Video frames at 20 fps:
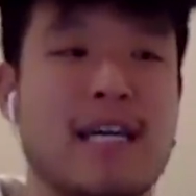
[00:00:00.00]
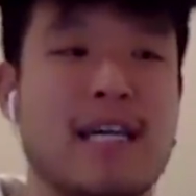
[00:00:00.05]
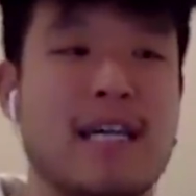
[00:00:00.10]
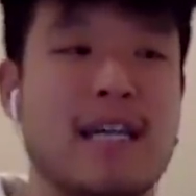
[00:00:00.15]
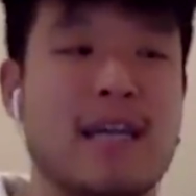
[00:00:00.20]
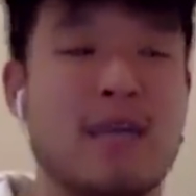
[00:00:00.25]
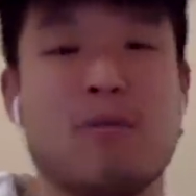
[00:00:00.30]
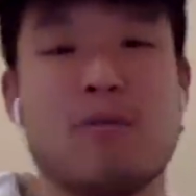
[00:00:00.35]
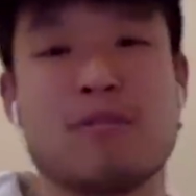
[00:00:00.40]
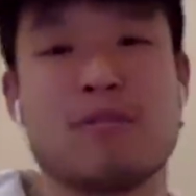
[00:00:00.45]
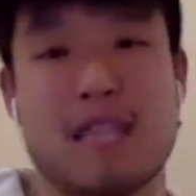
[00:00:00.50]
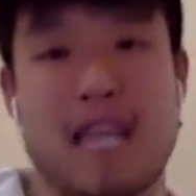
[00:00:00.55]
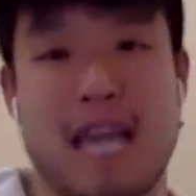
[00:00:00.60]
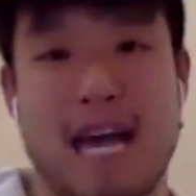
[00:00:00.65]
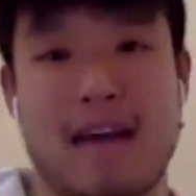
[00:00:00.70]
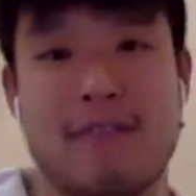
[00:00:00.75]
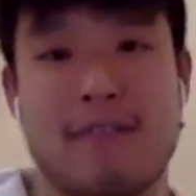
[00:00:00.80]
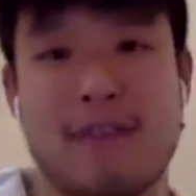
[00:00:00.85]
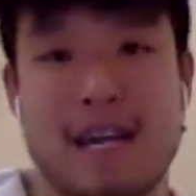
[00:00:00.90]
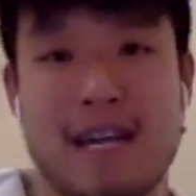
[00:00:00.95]
they almost
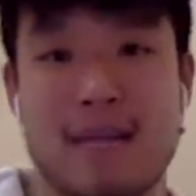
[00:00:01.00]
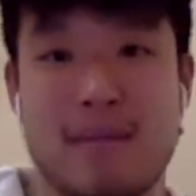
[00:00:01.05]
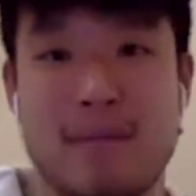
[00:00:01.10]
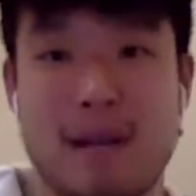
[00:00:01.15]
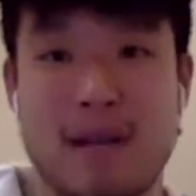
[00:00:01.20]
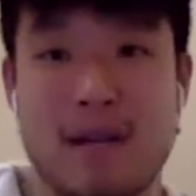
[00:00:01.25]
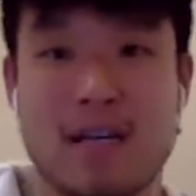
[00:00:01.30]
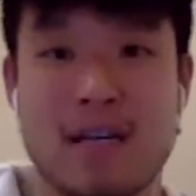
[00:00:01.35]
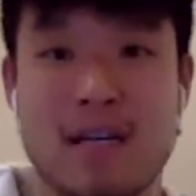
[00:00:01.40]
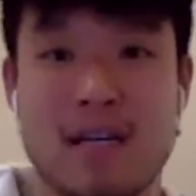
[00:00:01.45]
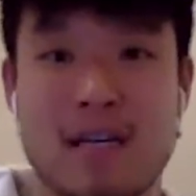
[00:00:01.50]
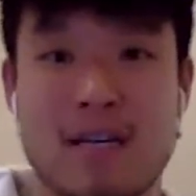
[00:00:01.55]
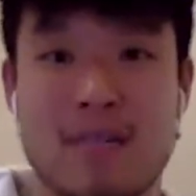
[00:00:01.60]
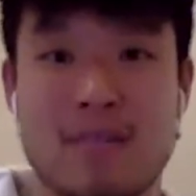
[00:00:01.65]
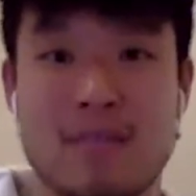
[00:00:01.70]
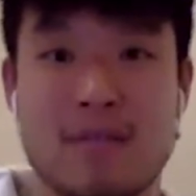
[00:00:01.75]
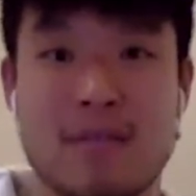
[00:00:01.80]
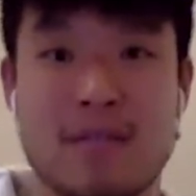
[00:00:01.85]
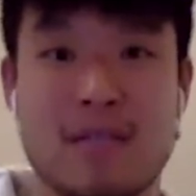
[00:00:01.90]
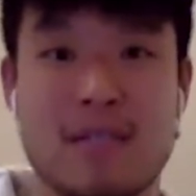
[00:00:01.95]
laugh at America
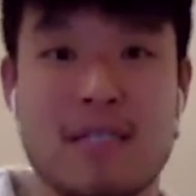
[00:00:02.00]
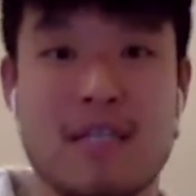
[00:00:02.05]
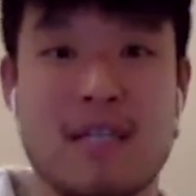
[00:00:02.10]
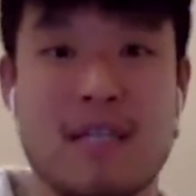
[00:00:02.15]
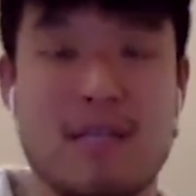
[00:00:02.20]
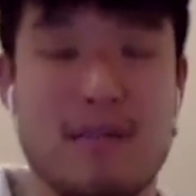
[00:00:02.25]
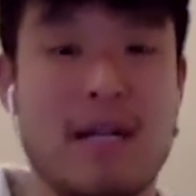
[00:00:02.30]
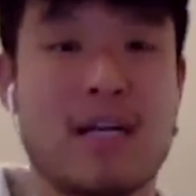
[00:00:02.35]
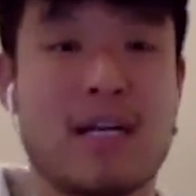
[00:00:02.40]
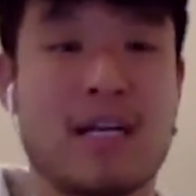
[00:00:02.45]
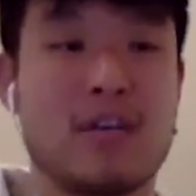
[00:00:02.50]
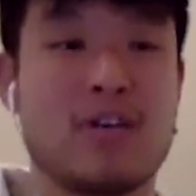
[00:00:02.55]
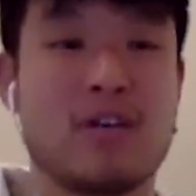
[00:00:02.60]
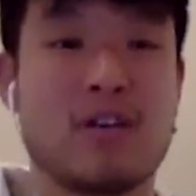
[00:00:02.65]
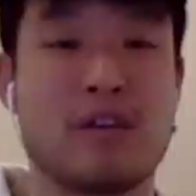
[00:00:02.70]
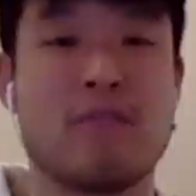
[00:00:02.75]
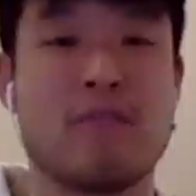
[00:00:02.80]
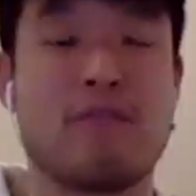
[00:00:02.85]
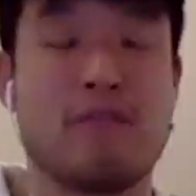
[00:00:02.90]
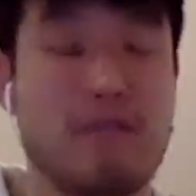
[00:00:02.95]
because in America you
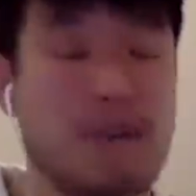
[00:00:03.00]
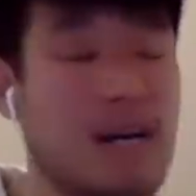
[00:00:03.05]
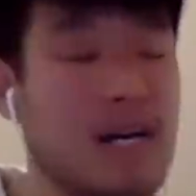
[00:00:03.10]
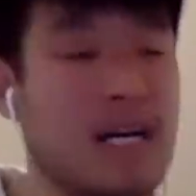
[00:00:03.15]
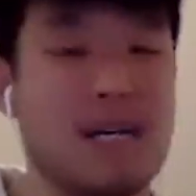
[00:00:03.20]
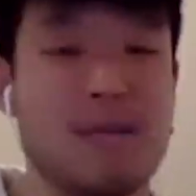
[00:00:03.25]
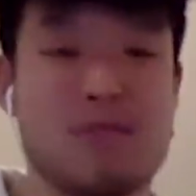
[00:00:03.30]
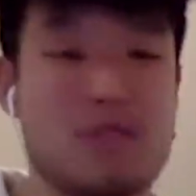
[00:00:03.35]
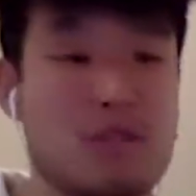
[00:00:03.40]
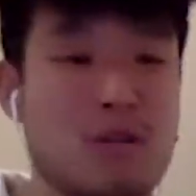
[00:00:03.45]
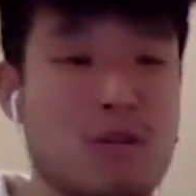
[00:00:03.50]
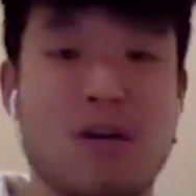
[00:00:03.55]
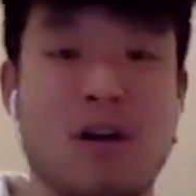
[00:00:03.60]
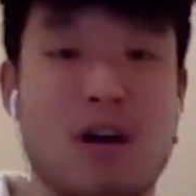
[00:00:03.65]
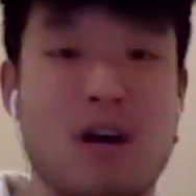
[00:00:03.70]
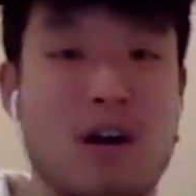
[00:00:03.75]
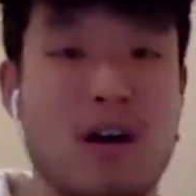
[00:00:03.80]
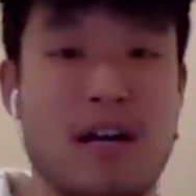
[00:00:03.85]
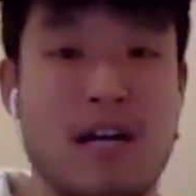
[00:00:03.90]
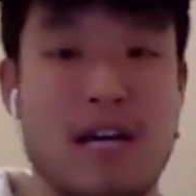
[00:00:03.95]
can fuck up so
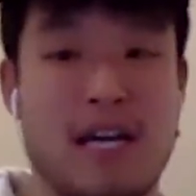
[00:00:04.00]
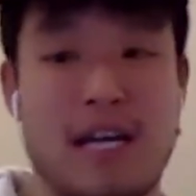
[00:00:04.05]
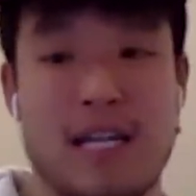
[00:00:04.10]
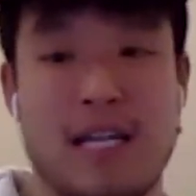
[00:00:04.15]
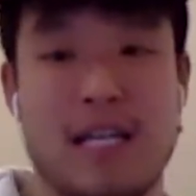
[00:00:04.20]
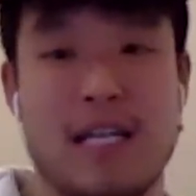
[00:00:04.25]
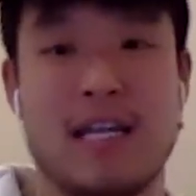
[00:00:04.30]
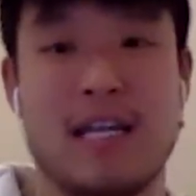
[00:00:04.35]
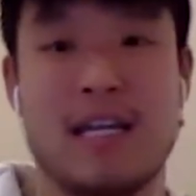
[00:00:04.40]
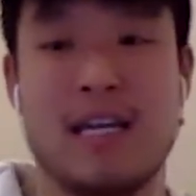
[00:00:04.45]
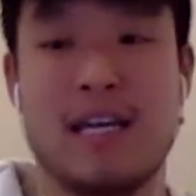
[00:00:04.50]
hard and